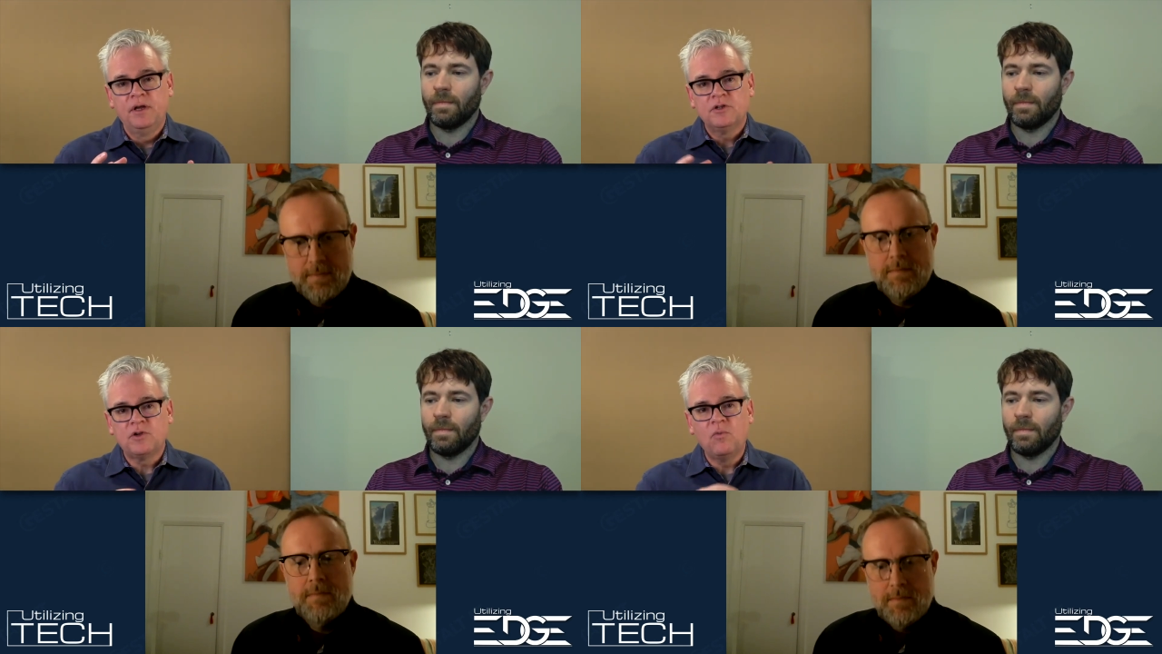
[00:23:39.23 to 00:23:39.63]

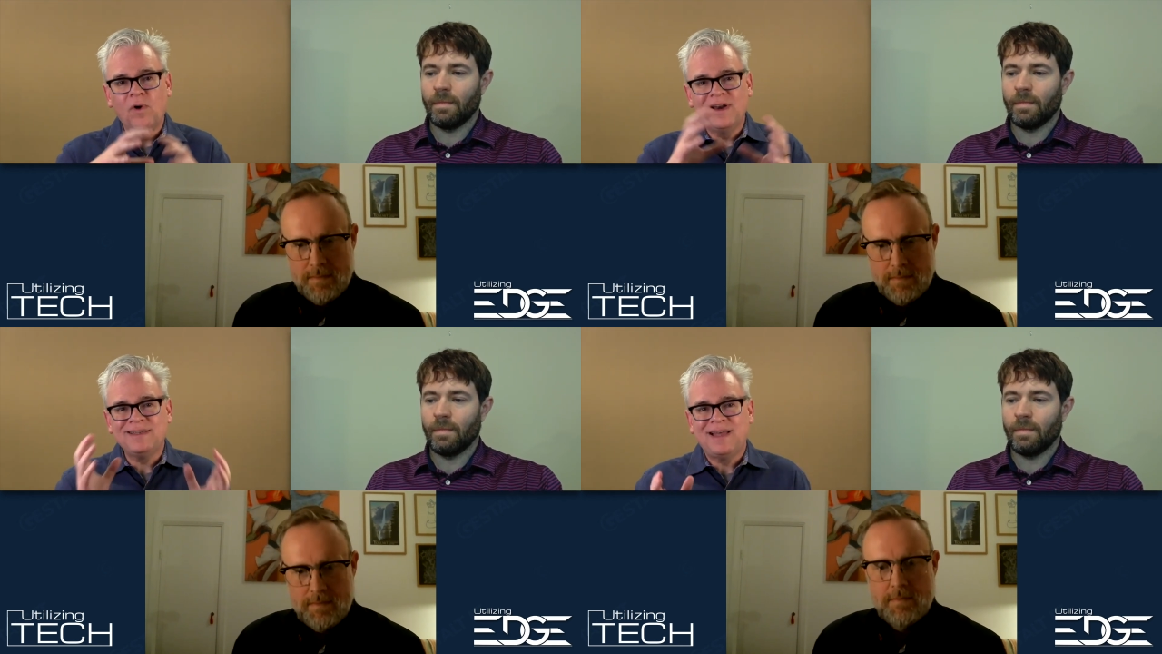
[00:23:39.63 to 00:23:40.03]
Speaker 1: So,
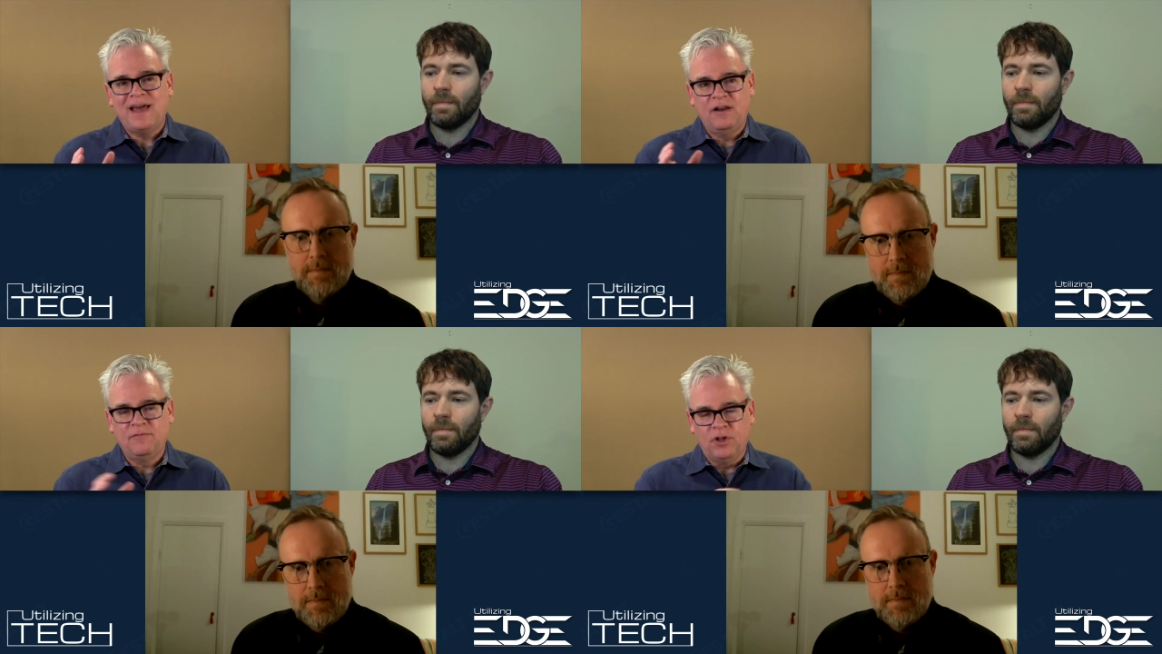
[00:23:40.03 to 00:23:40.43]
what is
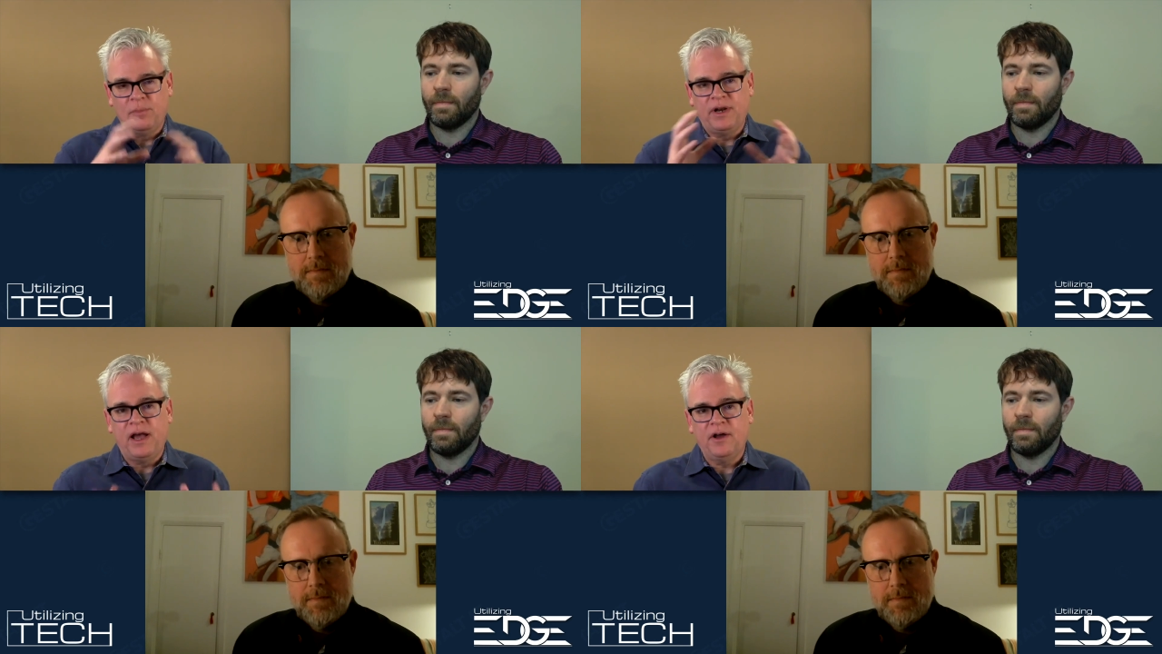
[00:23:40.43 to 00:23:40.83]
that
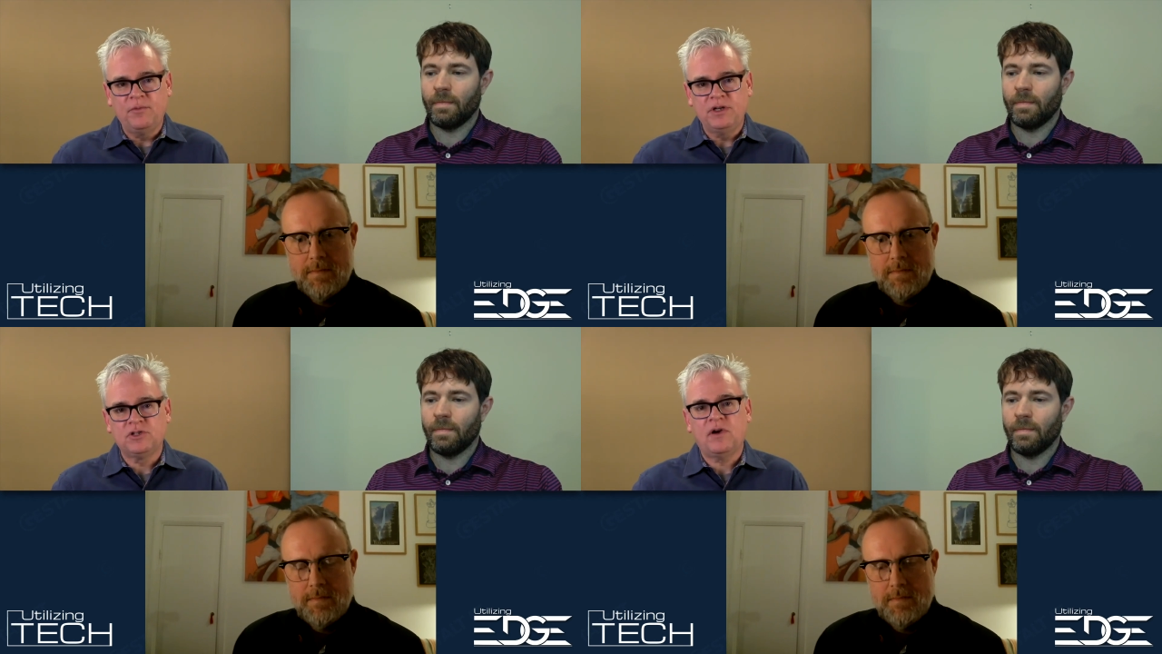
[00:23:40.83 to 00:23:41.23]
envelope and how do
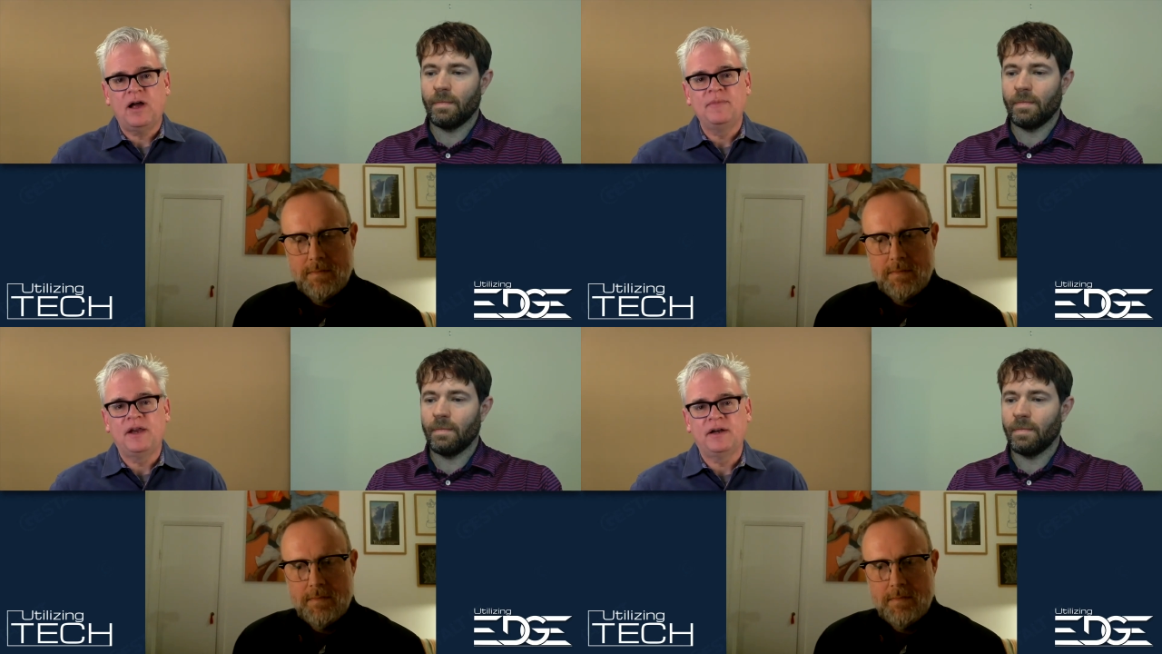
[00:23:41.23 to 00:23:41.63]
we describe that?